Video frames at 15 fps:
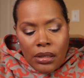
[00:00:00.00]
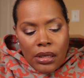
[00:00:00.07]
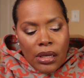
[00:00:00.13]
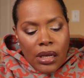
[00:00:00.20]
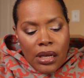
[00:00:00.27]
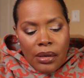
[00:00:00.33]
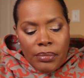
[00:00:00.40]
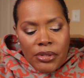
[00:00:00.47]

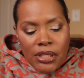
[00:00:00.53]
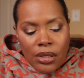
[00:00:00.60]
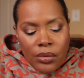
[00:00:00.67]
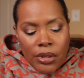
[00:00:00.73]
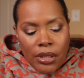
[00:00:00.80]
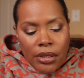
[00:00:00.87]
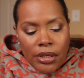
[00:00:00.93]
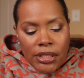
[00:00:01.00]
I'm so
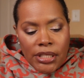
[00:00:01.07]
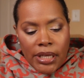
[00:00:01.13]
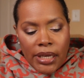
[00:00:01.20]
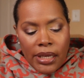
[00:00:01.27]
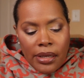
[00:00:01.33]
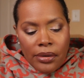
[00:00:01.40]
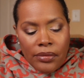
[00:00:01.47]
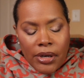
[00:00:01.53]

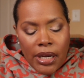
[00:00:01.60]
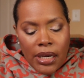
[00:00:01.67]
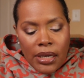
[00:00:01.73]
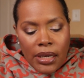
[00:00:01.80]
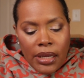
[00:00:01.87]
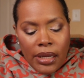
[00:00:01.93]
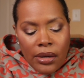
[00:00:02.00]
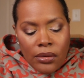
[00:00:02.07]
irritated right
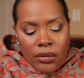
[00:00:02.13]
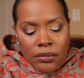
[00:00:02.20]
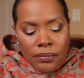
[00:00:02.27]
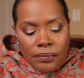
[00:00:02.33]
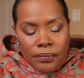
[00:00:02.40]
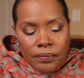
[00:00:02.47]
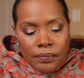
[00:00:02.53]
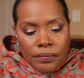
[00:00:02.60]
now
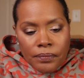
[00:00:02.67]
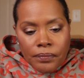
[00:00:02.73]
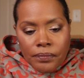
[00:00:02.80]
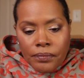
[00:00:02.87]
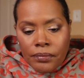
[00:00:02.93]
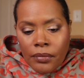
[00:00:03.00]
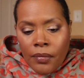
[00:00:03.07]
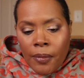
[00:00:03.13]

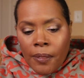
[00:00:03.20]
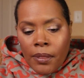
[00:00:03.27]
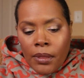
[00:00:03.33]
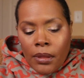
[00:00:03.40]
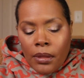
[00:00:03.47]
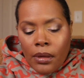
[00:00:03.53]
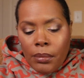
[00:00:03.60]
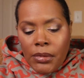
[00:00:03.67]

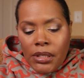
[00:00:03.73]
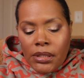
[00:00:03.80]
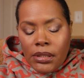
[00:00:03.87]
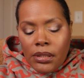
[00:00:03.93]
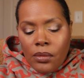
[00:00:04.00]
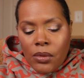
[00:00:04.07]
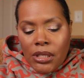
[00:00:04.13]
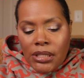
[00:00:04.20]
let me
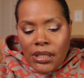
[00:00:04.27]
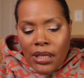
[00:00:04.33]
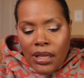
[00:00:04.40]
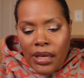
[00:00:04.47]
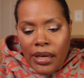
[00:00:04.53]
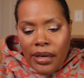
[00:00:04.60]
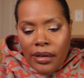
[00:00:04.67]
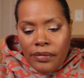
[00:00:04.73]
see what's
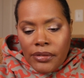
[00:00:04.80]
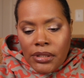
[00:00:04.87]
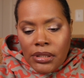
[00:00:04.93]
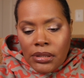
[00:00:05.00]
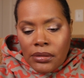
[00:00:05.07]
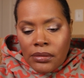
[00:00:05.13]
left